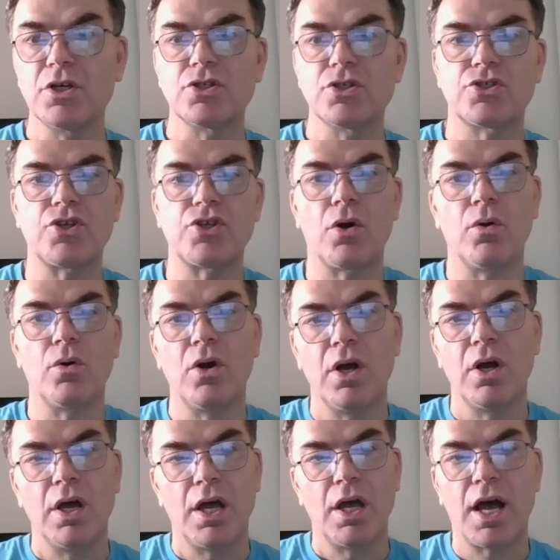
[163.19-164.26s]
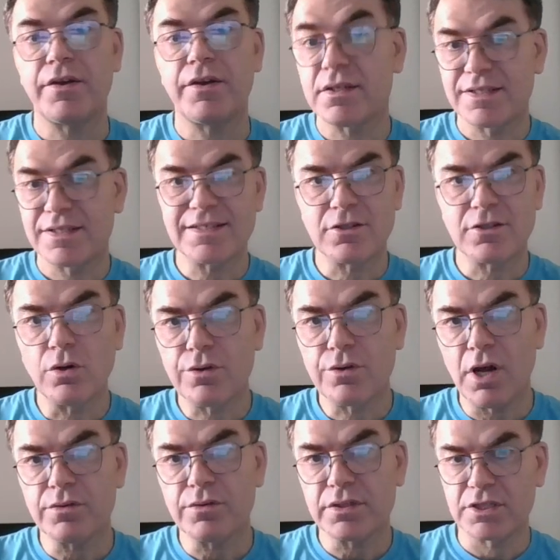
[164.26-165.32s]
So how does this look?
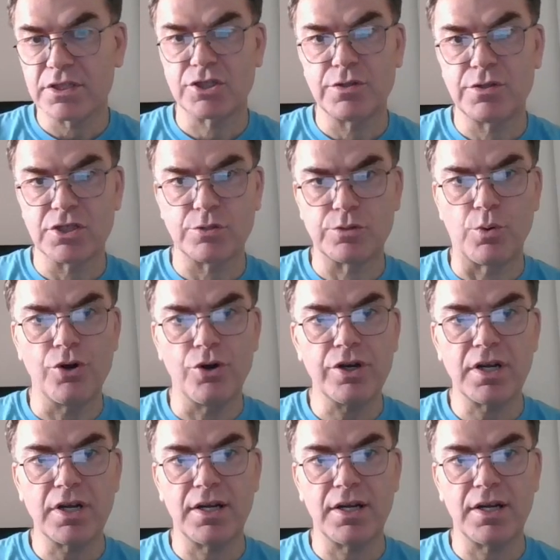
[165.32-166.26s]
How does this work?